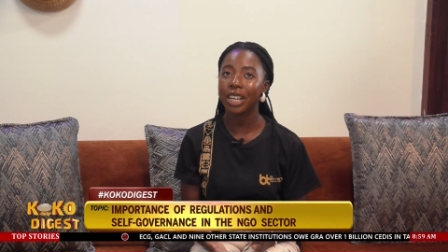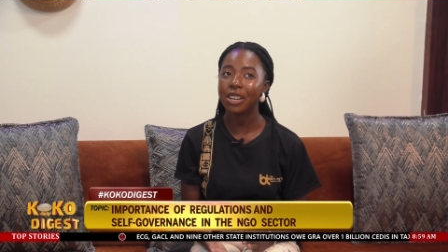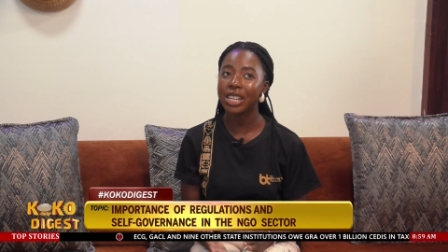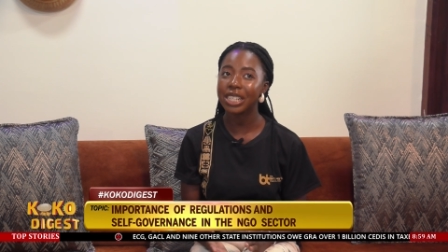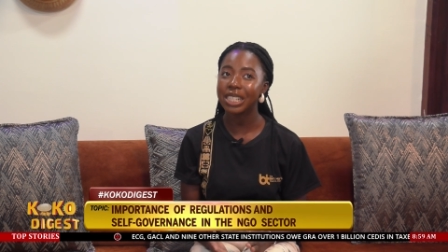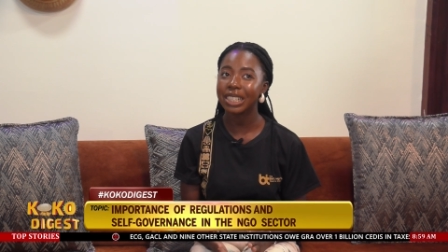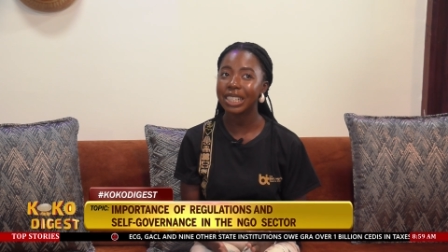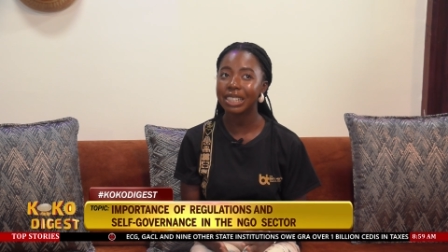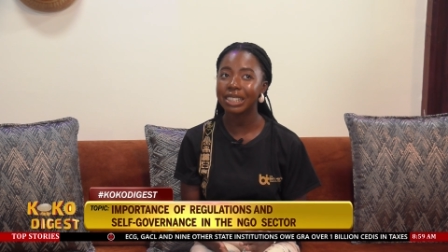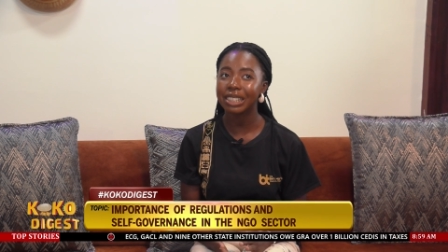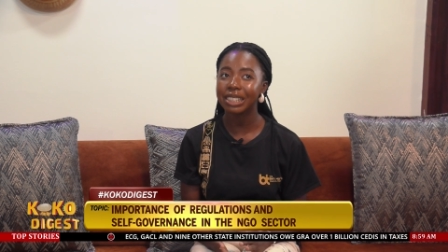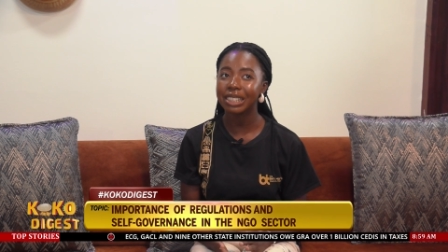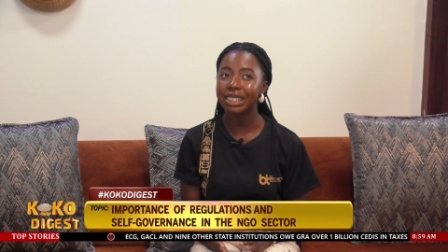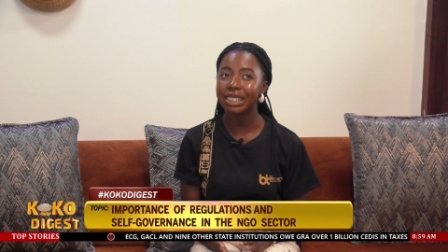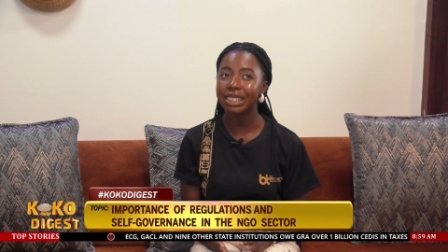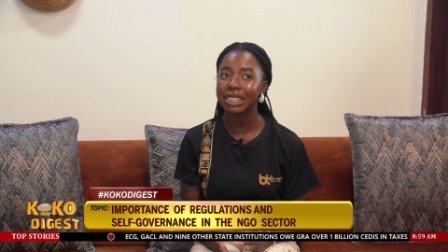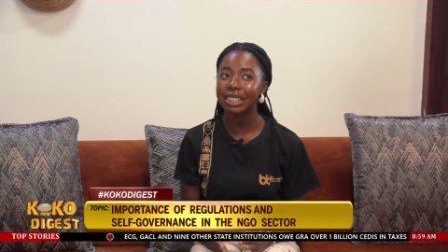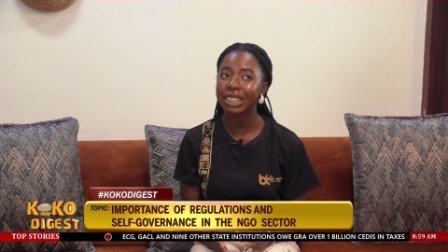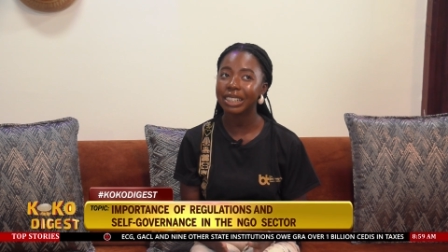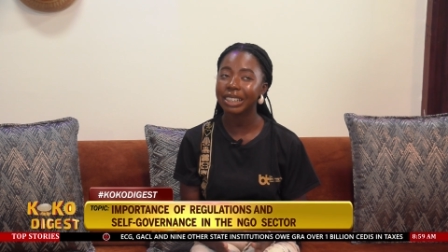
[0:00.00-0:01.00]
if you are
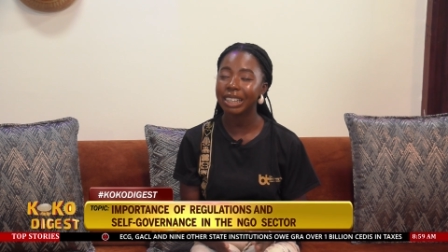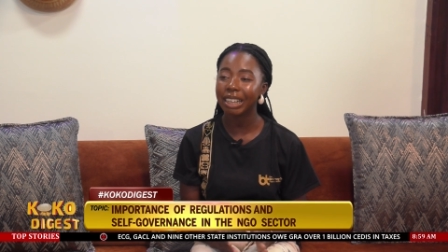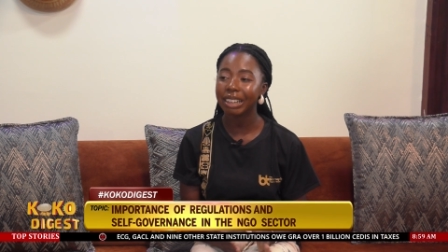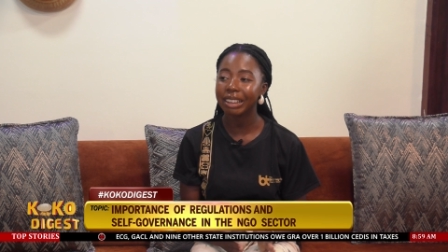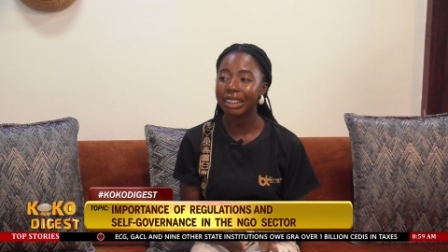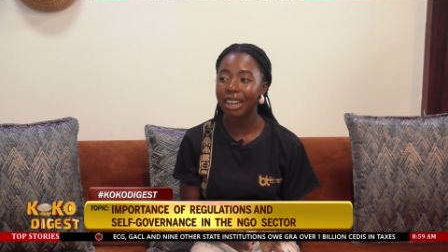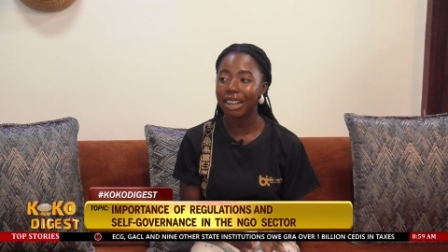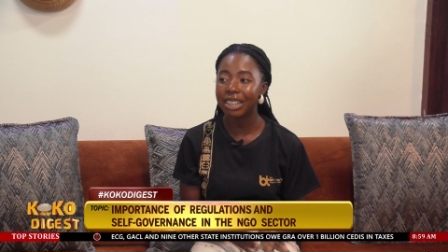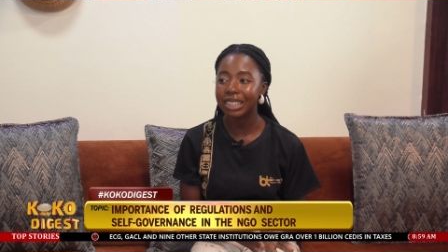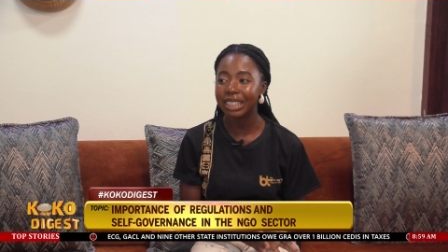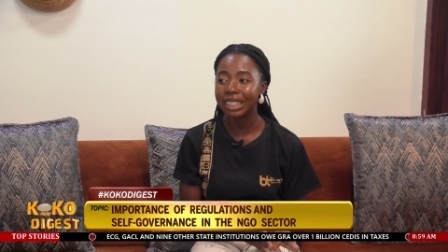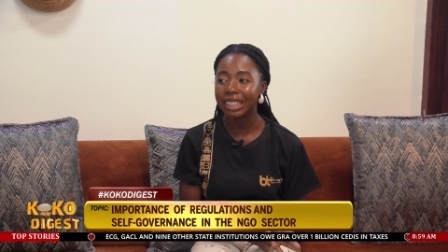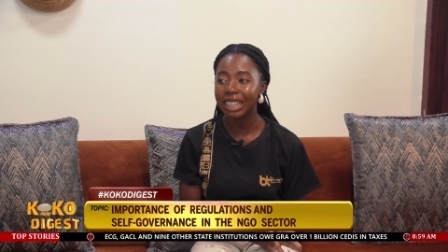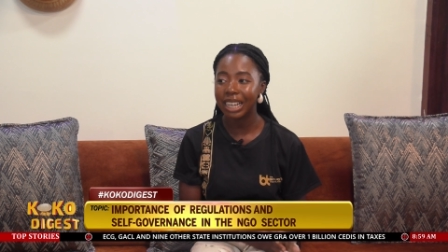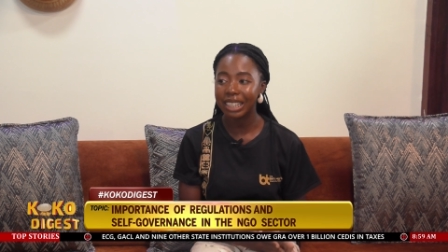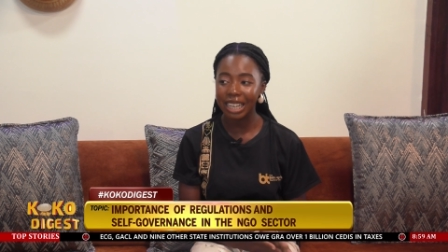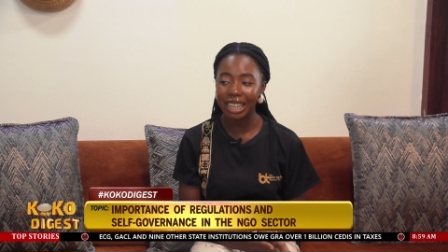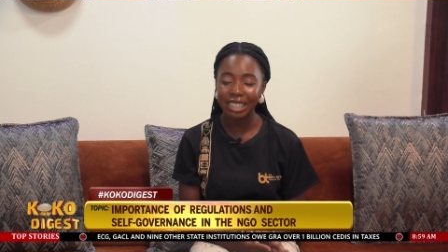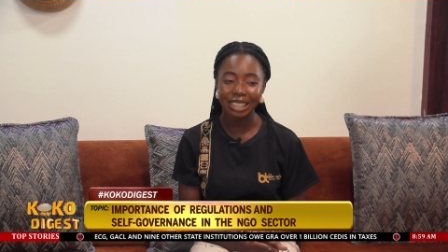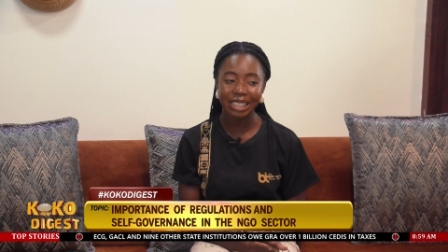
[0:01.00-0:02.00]
raising, let's say,
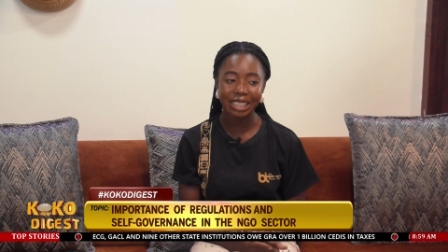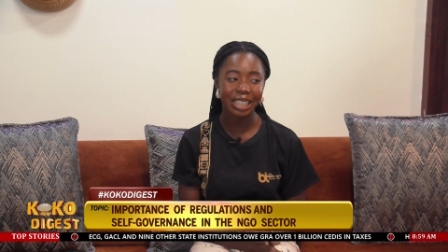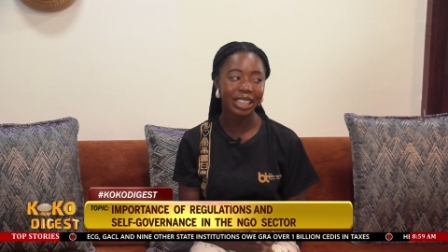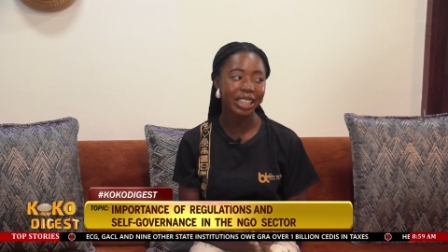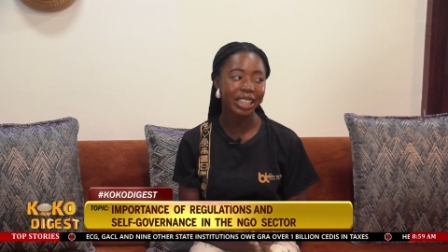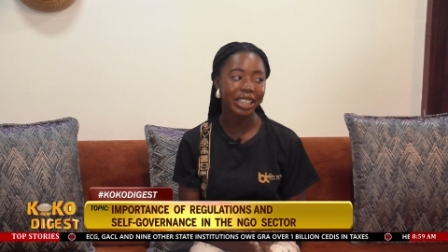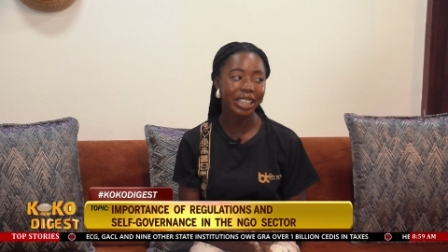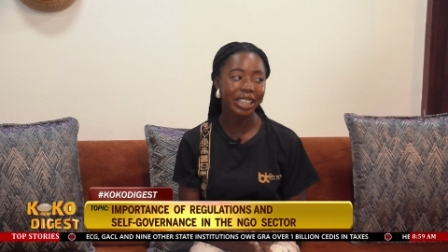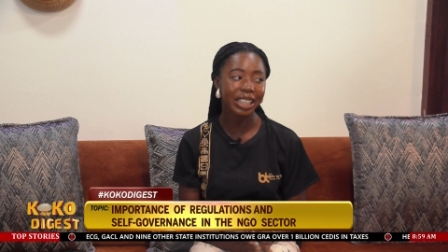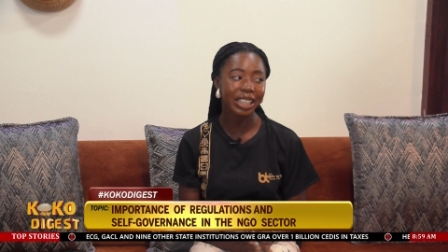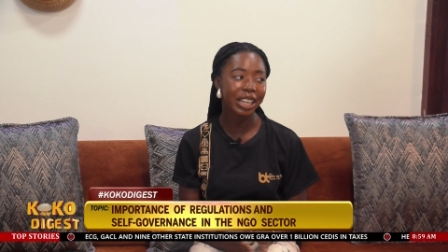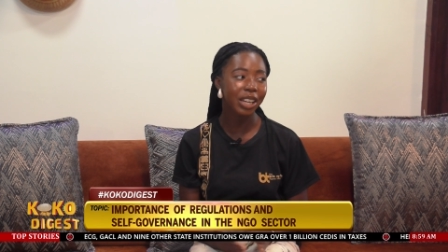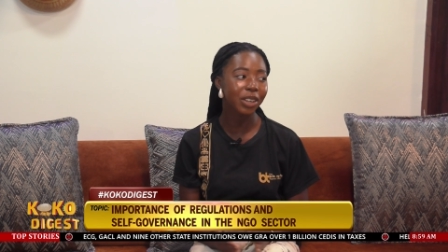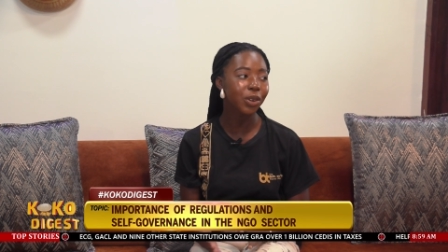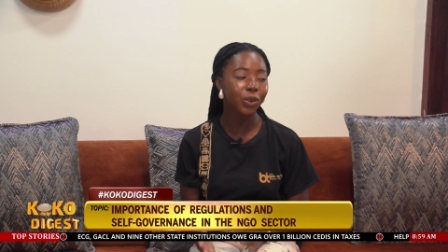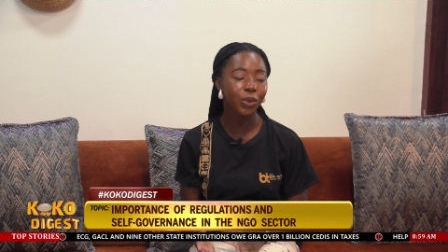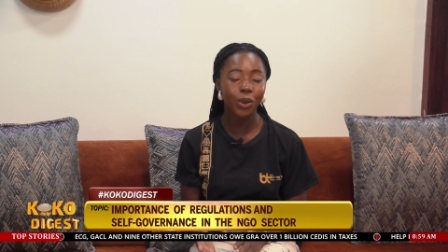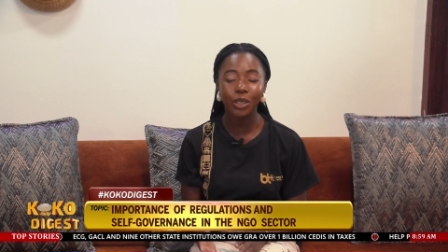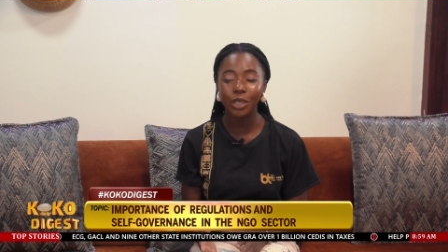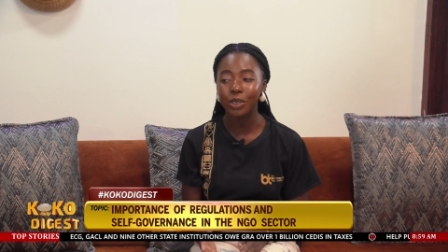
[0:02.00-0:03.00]
10,000 Ghana cedis and then
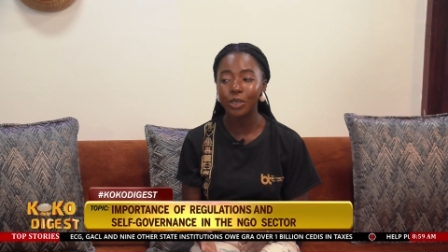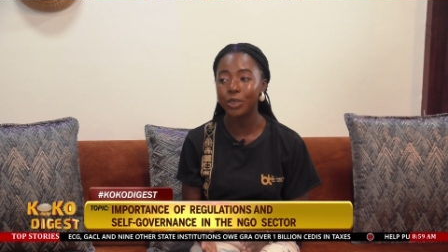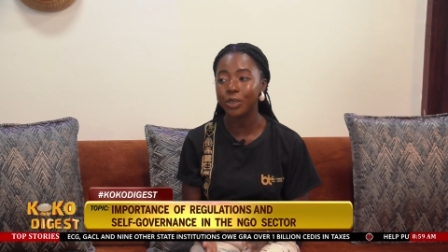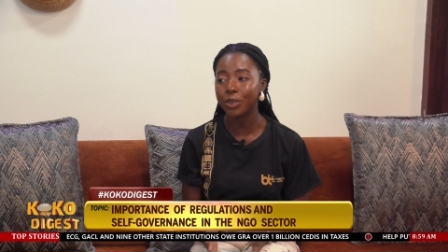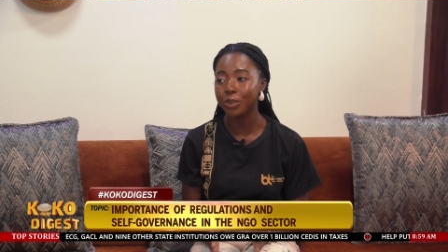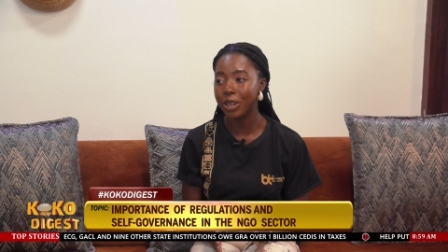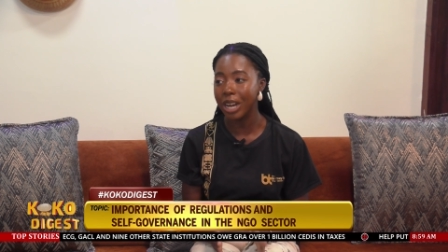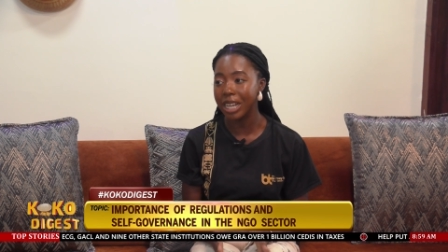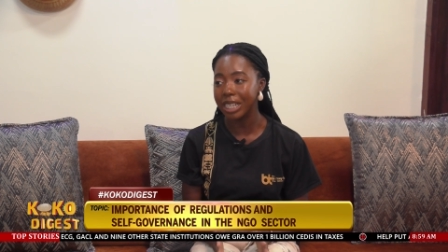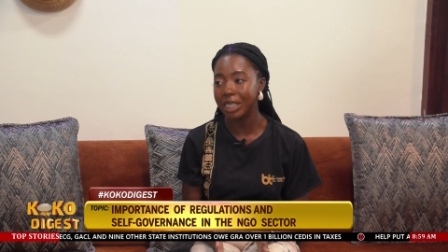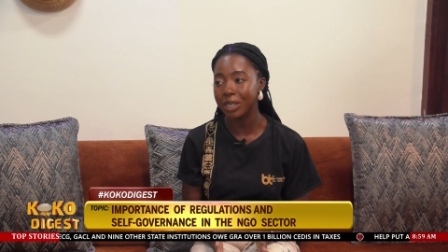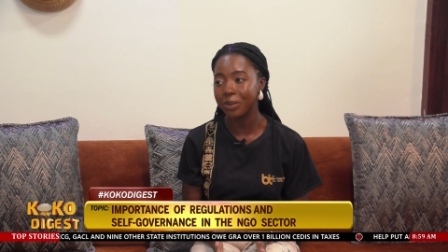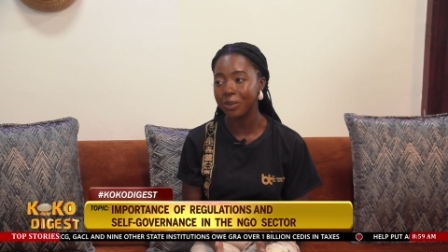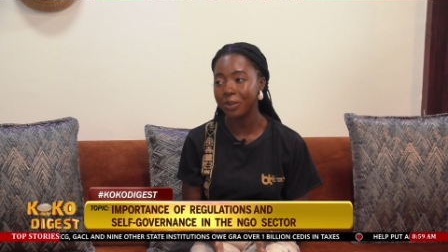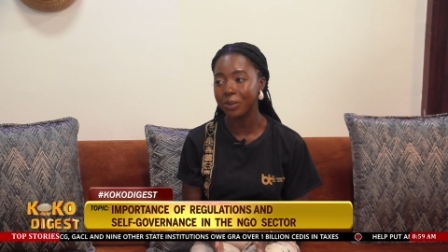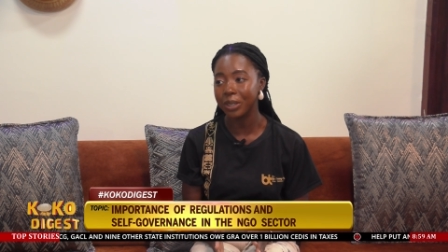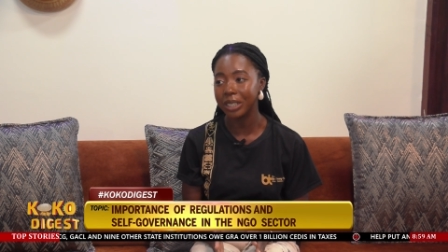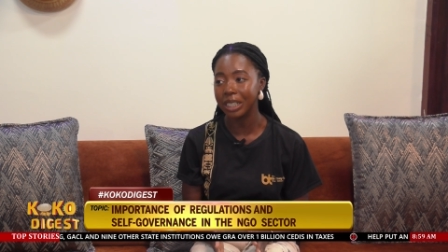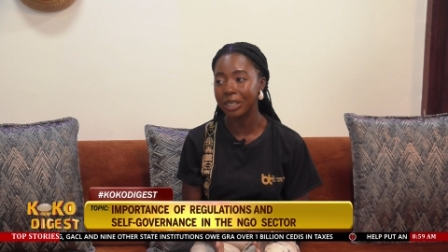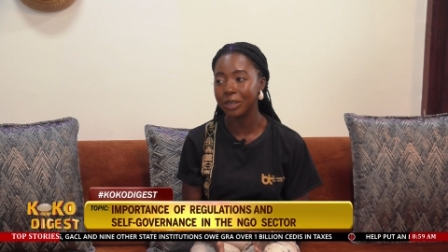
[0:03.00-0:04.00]
your goal is to raise
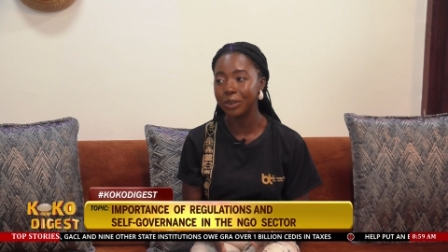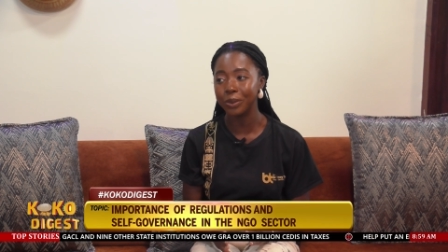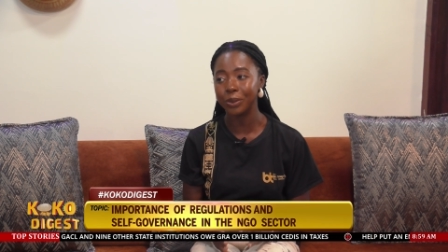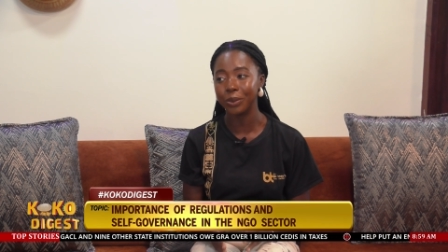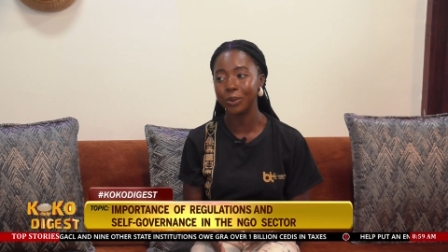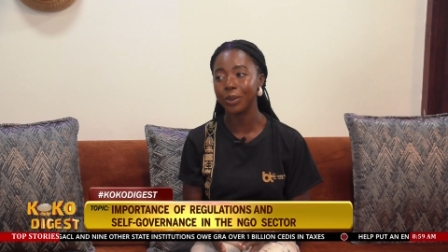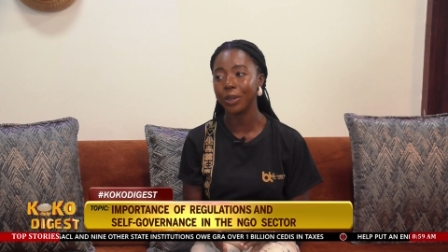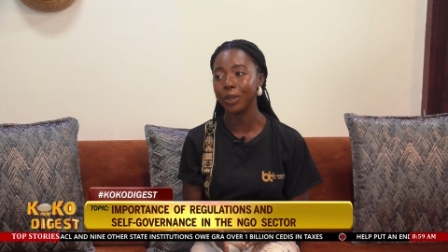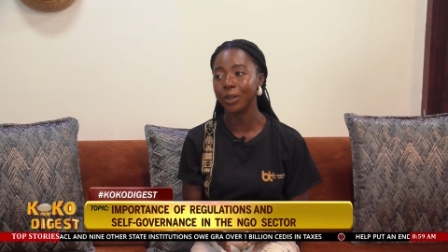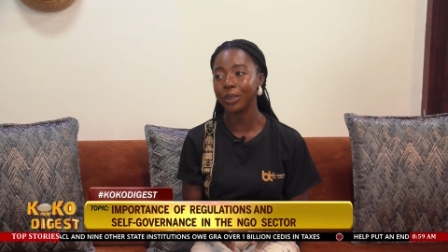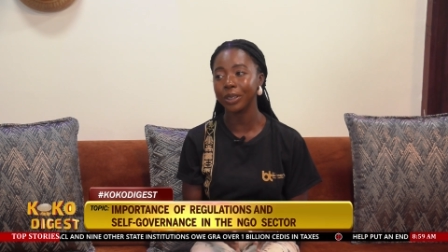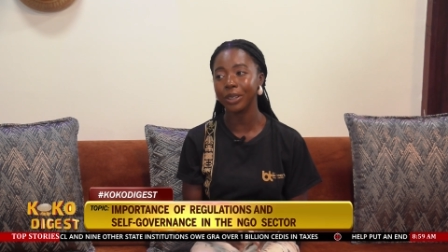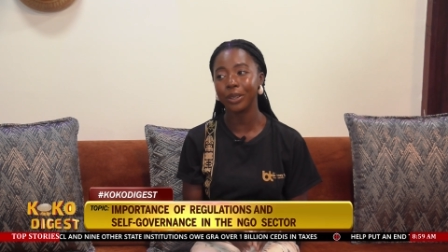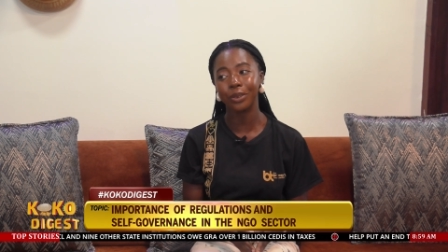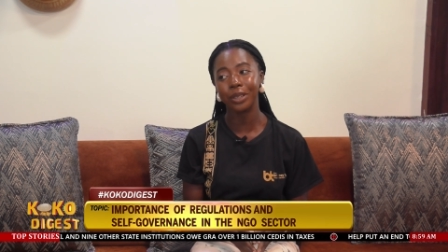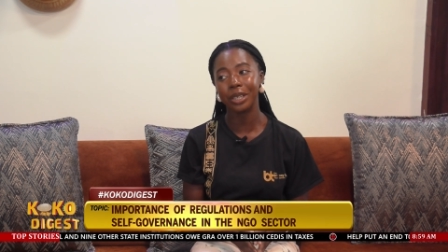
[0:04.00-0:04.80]
it within two or